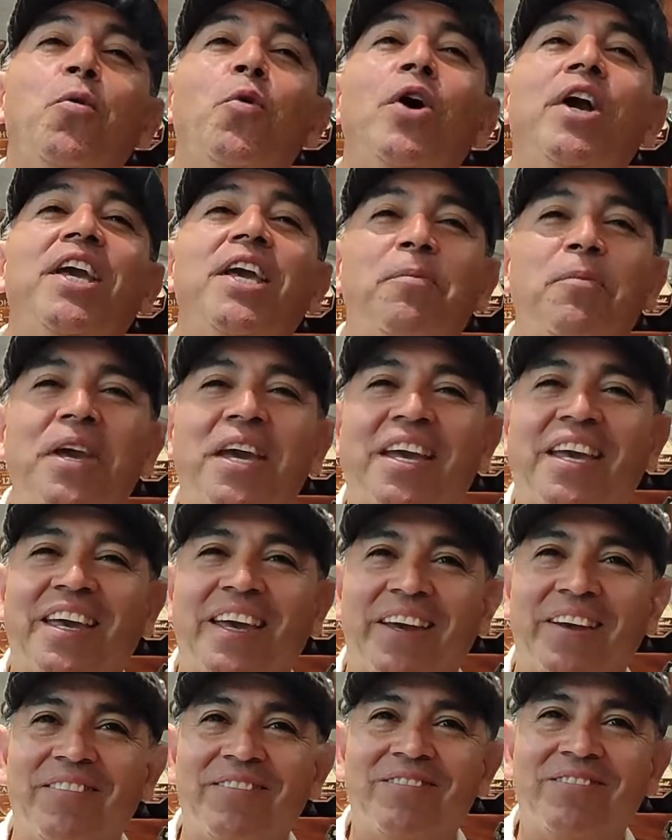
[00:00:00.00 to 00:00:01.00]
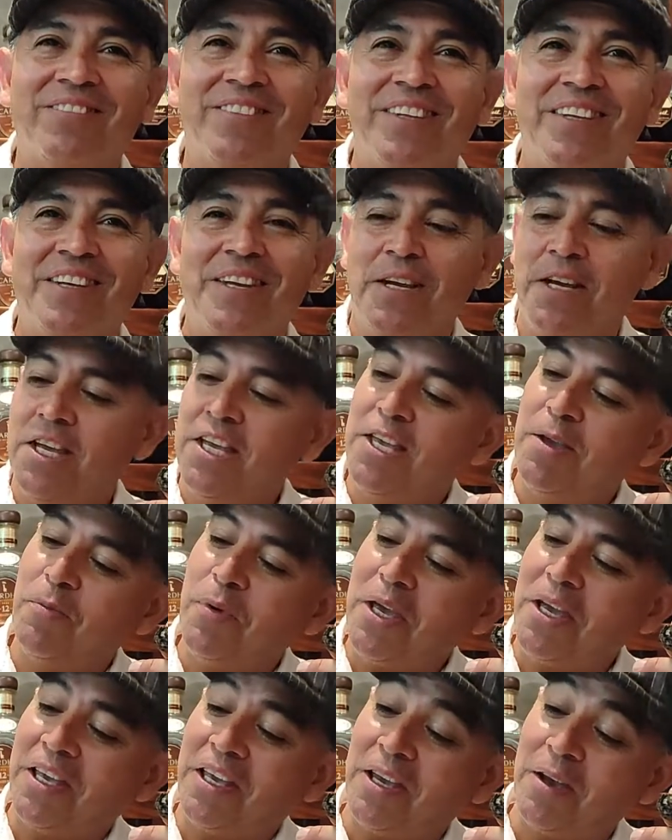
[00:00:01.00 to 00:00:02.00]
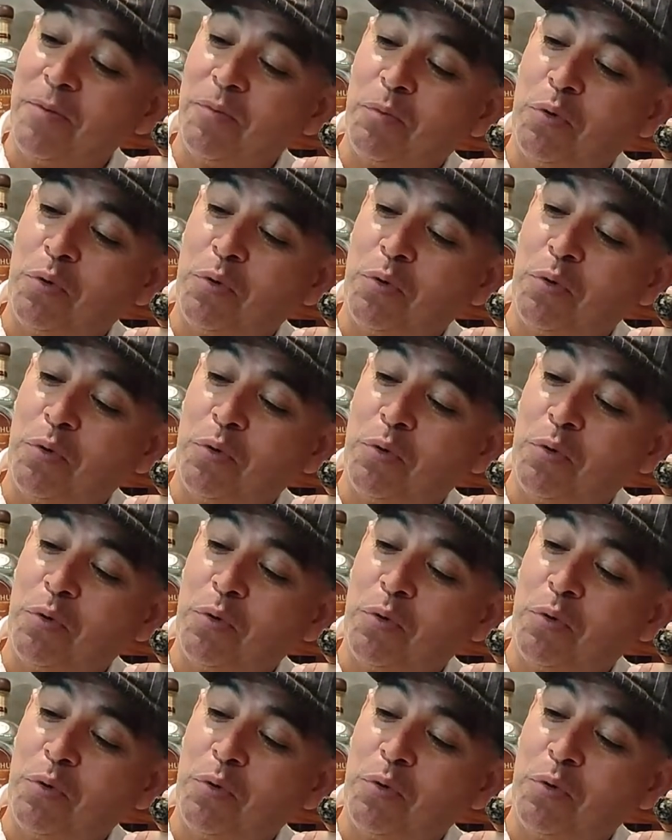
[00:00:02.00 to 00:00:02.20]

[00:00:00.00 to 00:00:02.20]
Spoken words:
Hibiki. Hibiki.